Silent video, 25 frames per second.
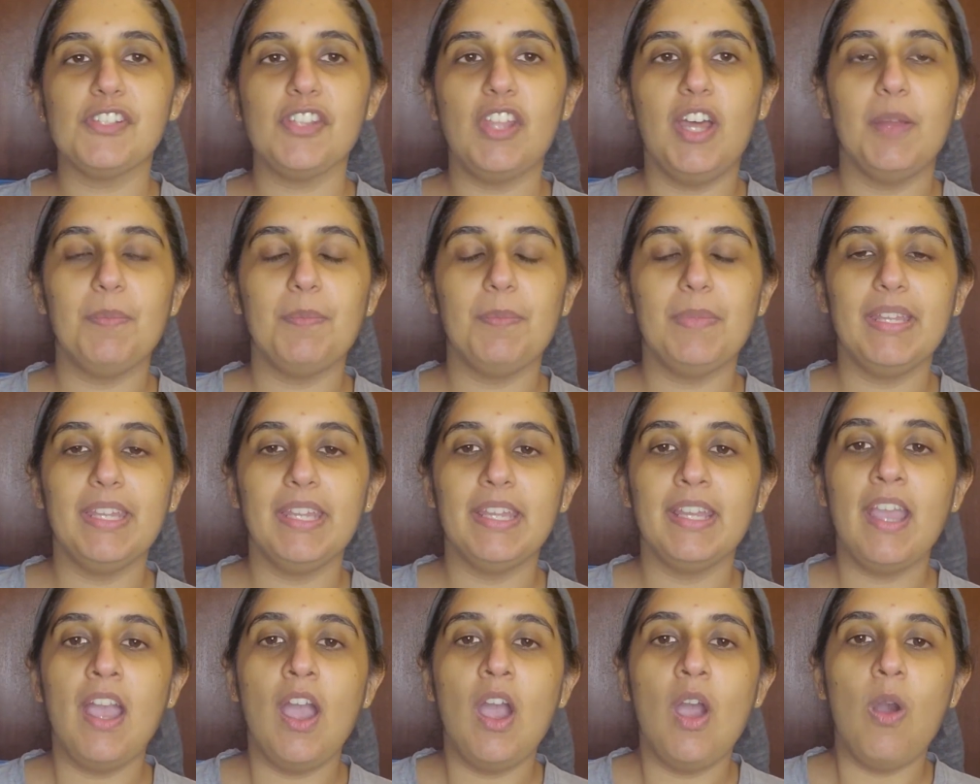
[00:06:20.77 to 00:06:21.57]
thought
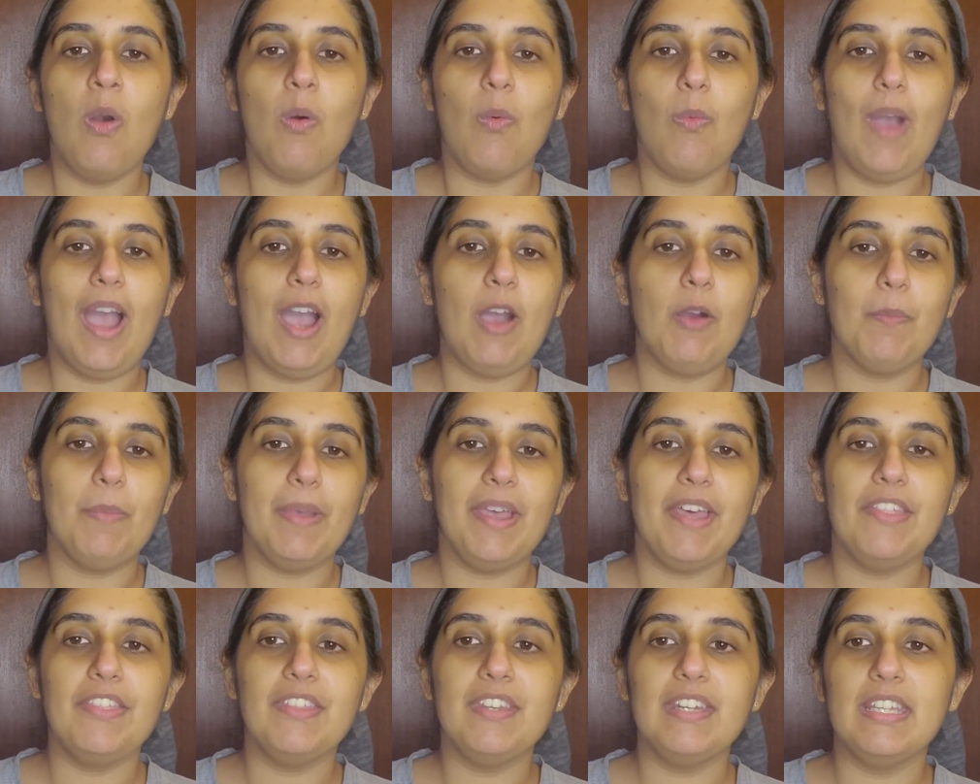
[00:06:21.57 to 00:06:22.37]
being, wow,
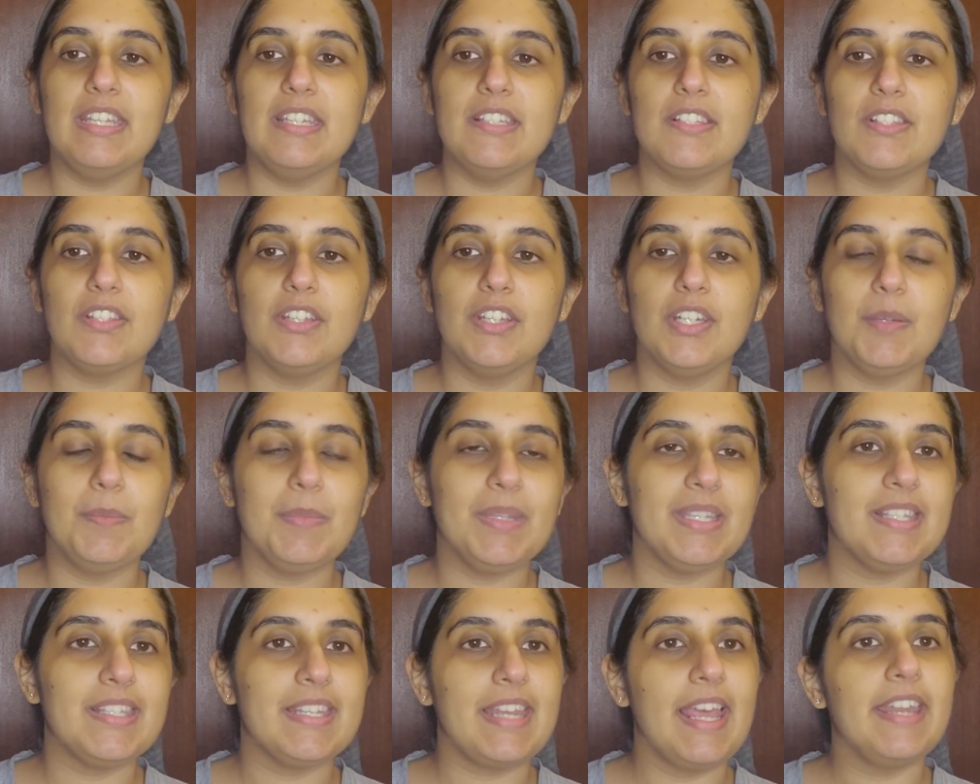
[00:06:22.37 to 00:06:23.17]
Bethany is going to be
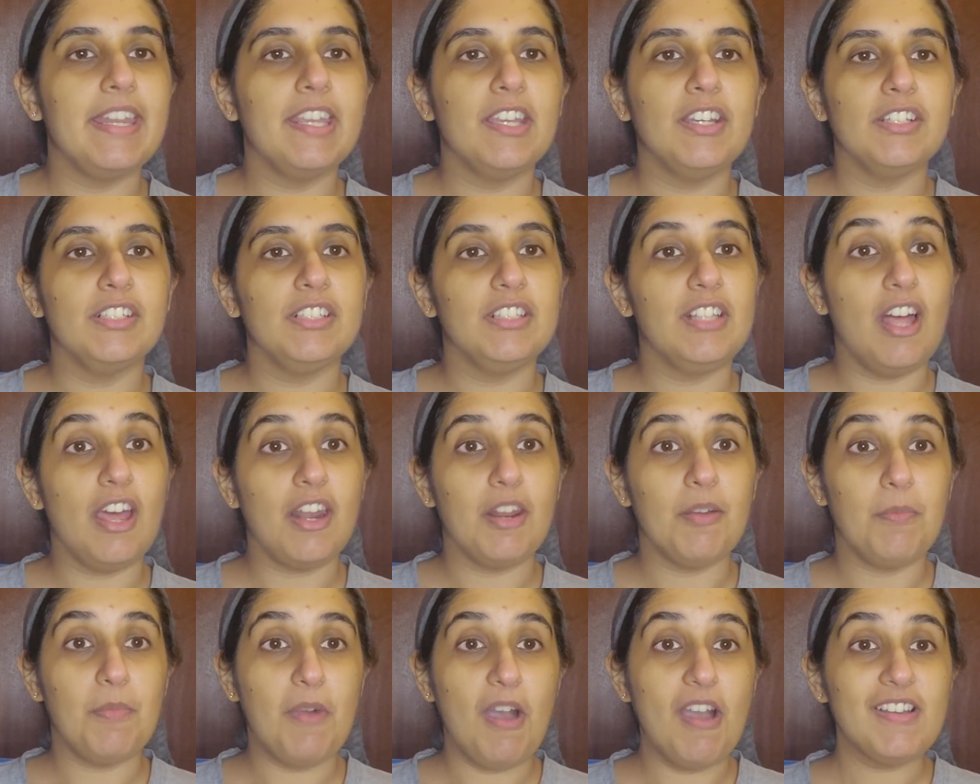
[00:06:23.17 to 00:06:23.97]
standing on a lot
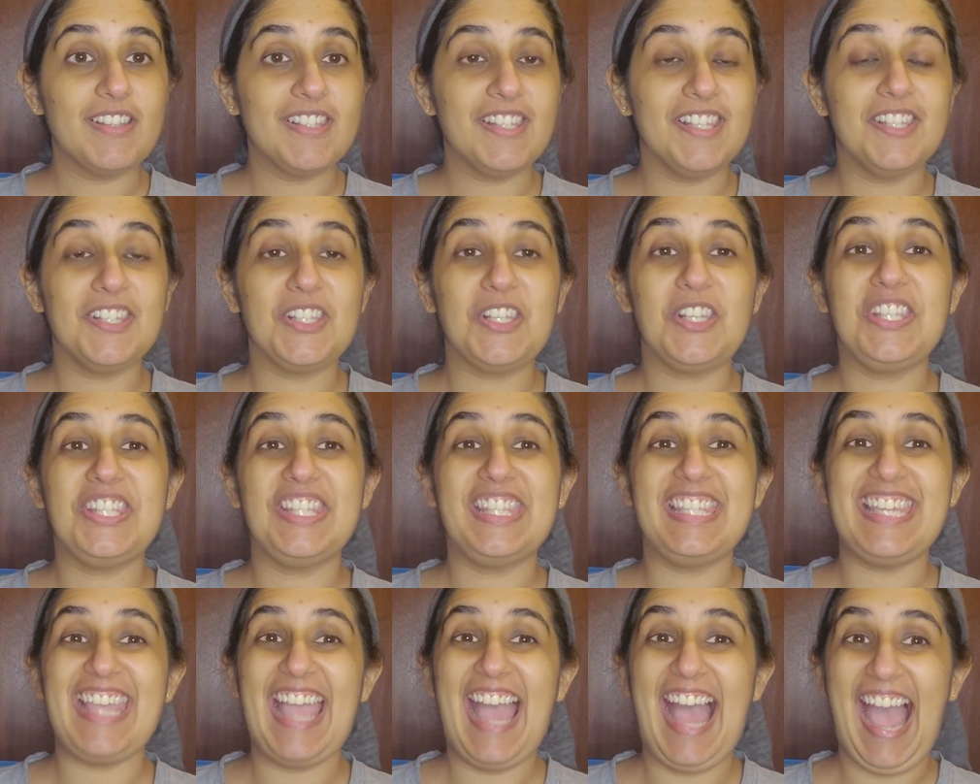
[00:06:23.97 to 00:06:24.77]
of boxes because
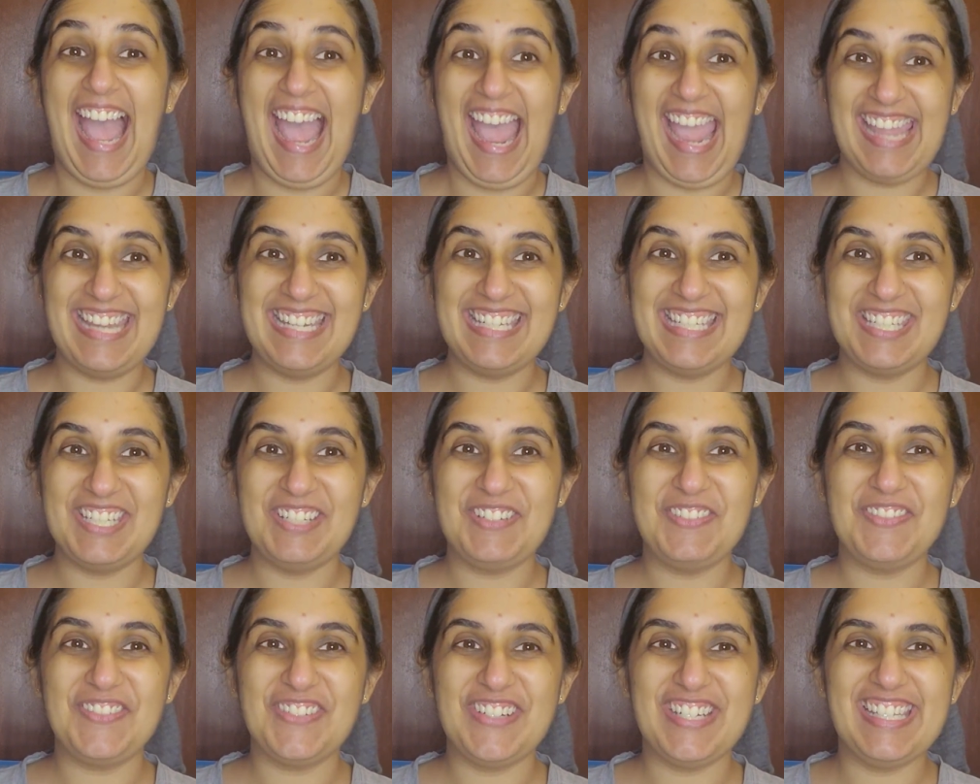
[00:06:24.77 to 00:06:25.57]
the height
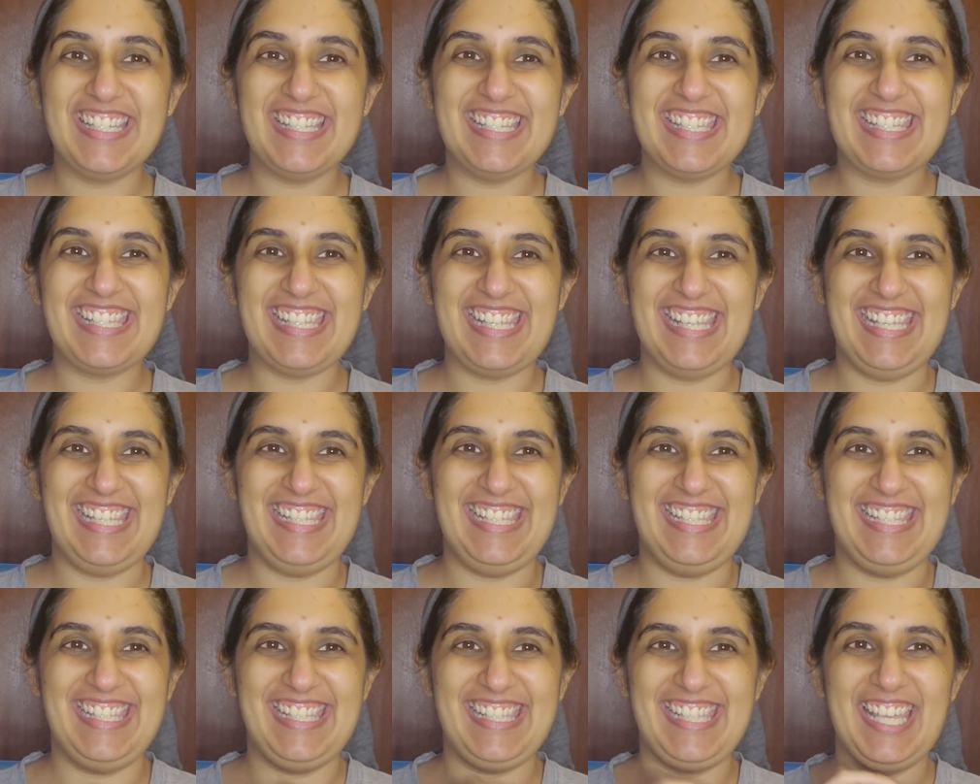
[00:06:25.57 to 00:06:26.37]
difference
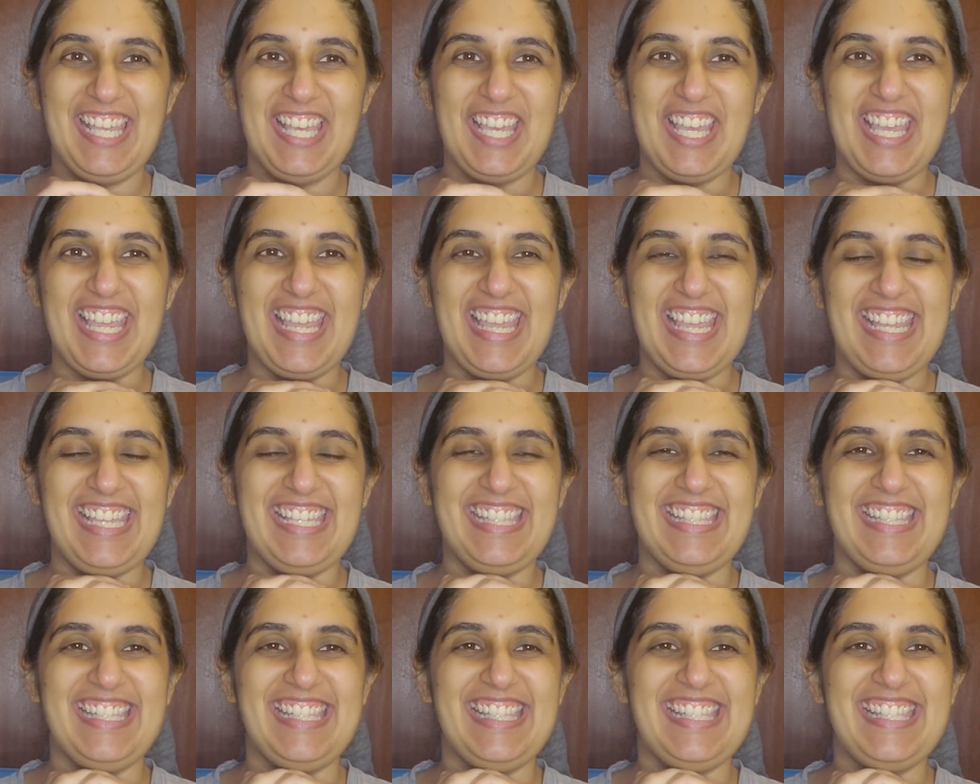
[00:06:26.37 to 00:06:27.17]
is
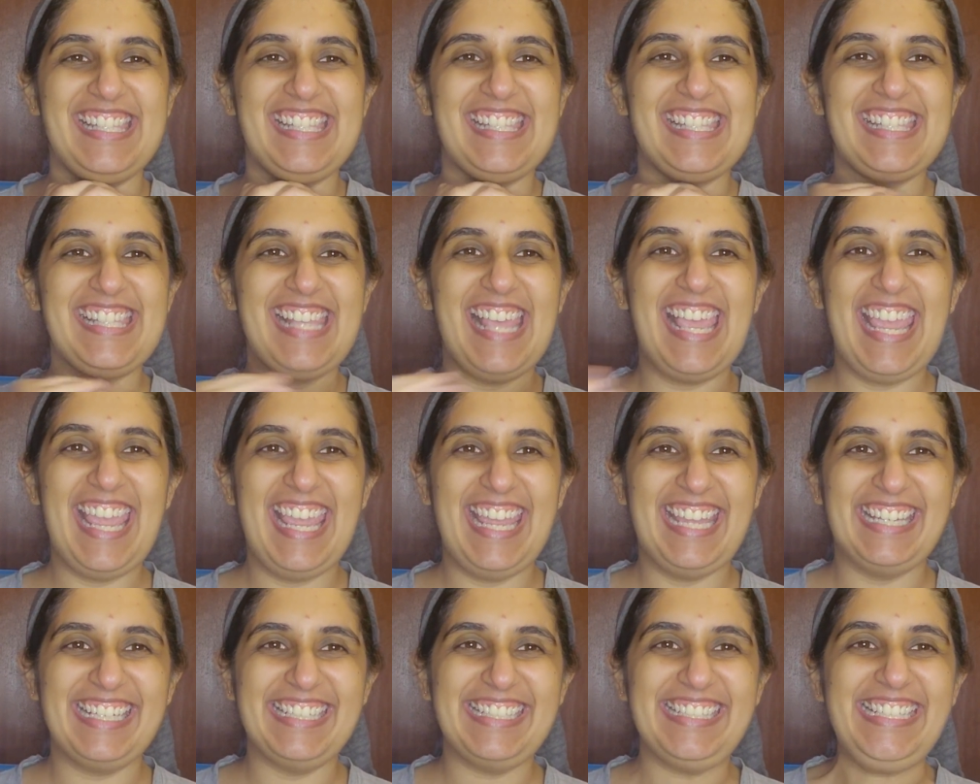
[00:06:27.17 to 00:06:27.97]

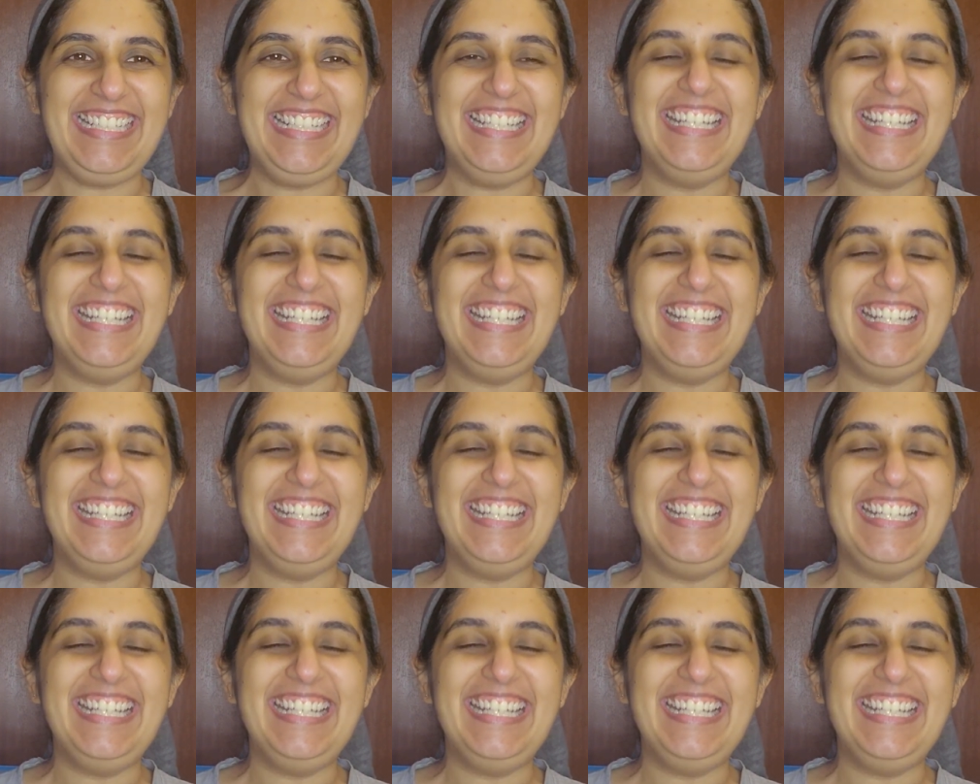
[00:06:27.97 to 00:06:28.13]
insane.